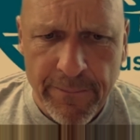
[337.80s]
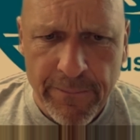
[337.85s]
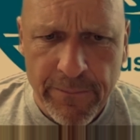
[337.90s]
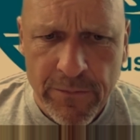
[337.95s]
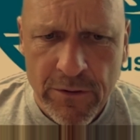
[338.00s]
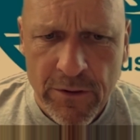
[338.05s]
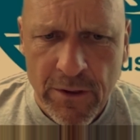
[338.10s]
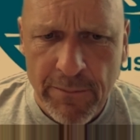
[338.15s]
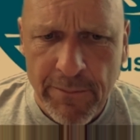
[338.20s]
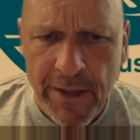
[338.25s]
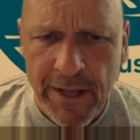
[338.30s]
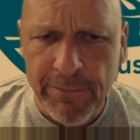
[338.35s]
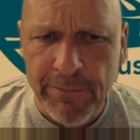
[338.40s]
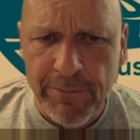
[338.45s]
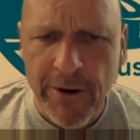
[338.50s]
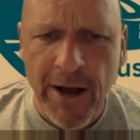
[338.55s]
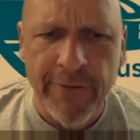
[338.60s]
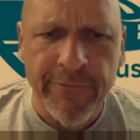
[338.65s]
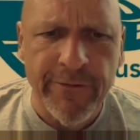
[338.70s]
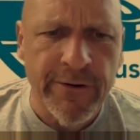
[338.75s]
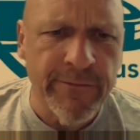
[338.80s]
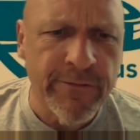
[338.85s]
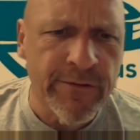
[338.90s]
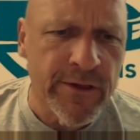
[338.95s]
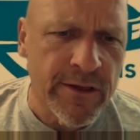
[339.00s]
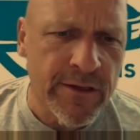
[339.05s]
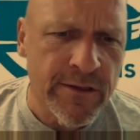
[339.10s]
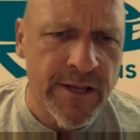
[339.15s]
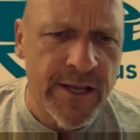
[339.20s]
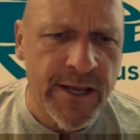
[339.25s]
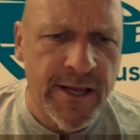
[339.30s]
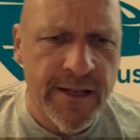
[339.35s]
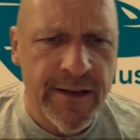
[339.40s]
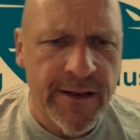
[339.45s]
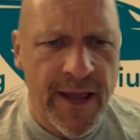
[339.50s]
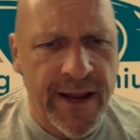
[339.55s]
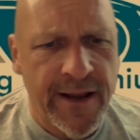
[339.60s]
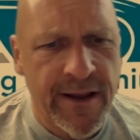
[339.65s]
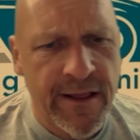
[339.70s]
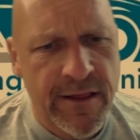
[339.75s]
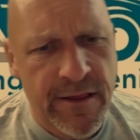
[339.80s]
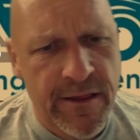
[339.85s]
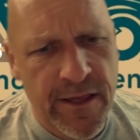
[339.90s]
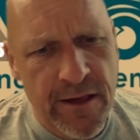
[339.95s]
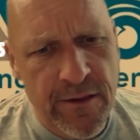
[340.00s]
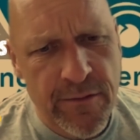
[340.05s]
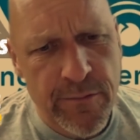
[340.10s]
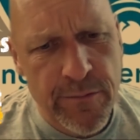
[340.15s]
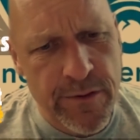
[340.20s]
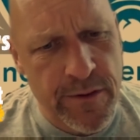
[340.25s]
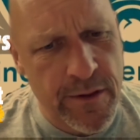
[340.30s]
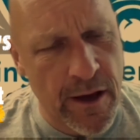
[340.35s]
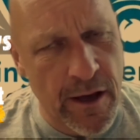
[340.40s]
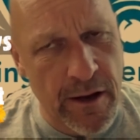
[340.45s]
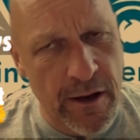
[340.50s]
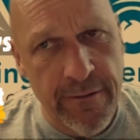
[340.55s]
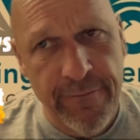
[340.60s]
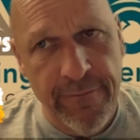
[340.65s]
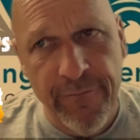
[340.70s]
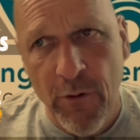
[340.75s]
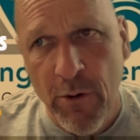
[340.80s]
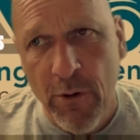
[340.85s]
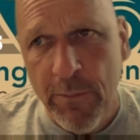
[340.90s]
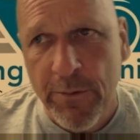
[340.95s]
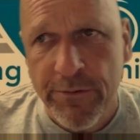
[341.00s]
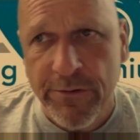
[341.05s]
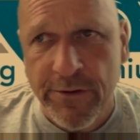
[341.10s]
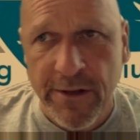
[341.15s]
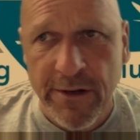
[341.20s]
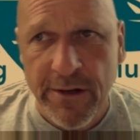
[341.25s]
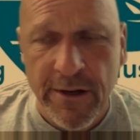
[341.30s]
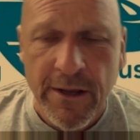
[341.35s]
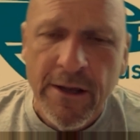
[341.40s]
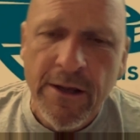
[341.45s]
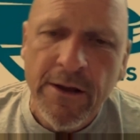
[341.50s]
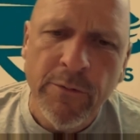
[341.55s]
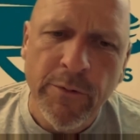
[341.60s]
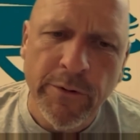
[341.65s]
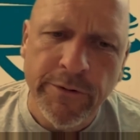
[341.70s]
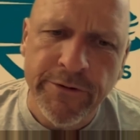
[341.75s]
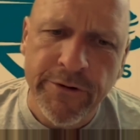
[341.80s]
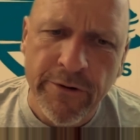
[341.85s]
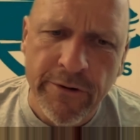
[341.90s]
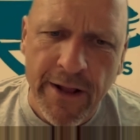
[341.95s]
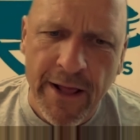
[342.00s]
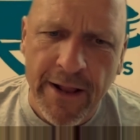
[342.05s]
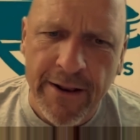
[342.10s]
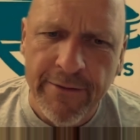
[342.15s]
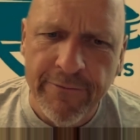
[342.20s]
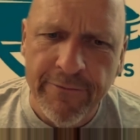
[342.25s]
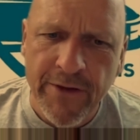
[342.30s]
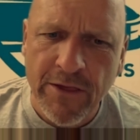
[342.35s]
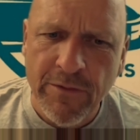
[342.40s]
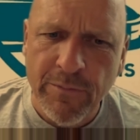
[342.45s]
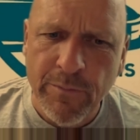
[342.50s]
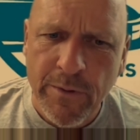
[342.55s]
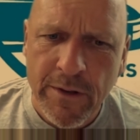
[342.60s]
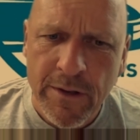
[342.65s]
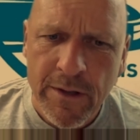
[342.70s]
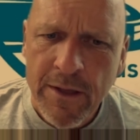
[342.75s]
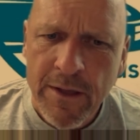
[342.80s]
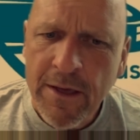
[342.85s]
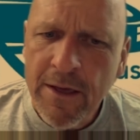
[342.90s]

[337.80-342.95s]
So I made a profit of $1,686, which is 104% return on investment,